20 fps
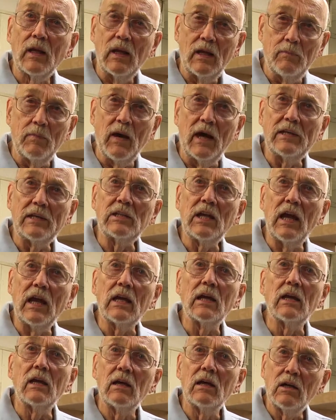It might
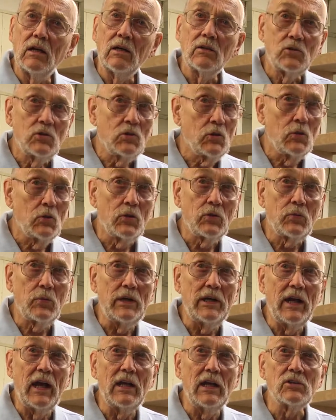take two to
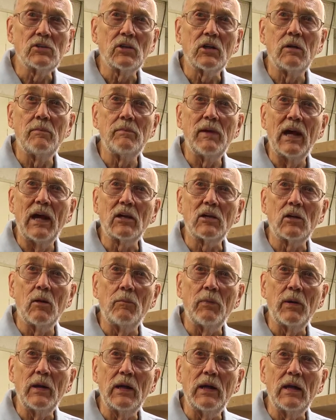three days to come back
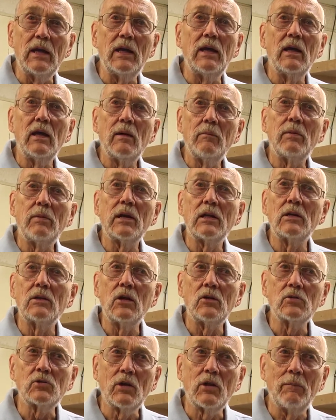completely, but it
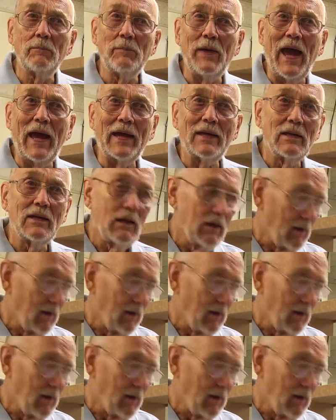does come back.